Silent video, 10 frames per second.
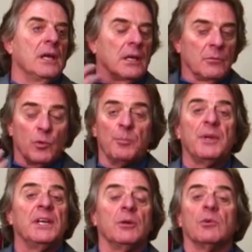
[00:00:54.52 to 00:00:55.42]
a
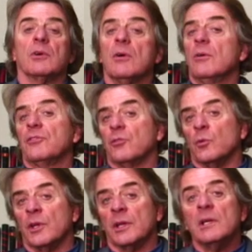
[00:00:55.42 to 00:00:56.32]
repeatable golf
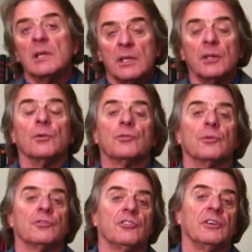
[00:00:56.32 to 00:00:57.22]
swing,
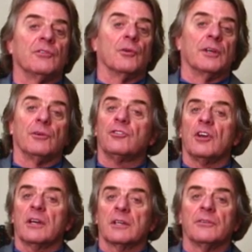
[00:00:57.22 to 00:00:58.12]
to achieve greater
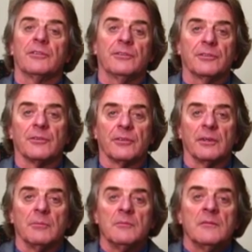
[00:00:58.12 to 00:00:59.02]
shot
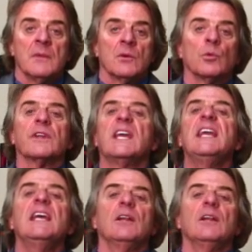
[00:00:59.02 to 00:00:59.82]
consistency. Well, the key